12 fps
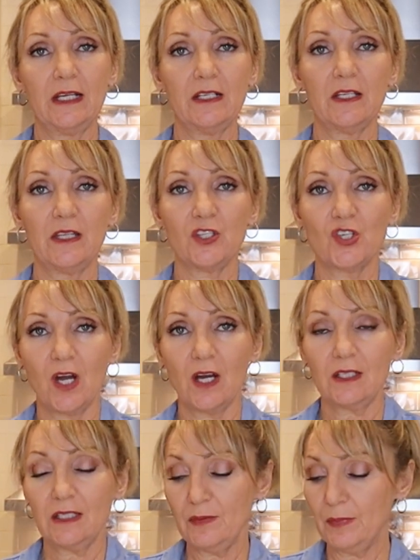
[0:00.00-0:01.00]
into the
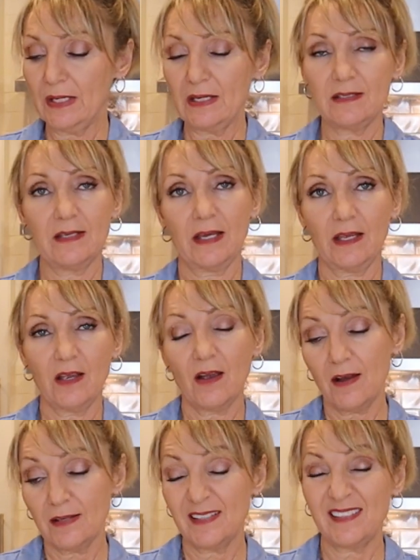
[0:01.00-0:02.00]
chocolate because that can
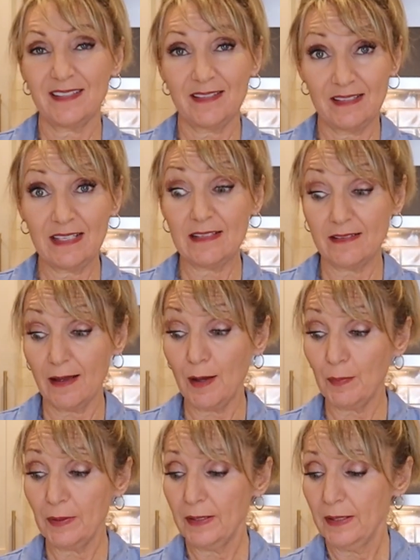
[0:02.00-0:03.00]
cause it to seize
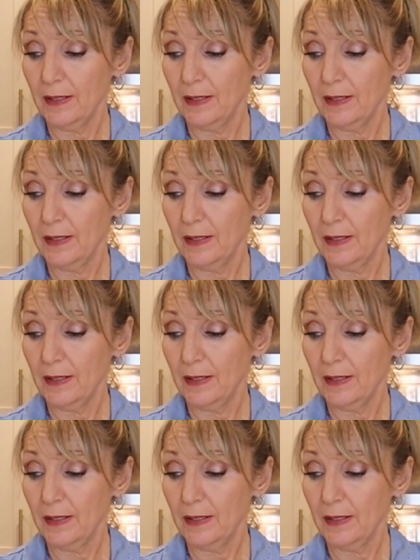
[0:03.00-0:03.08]
up.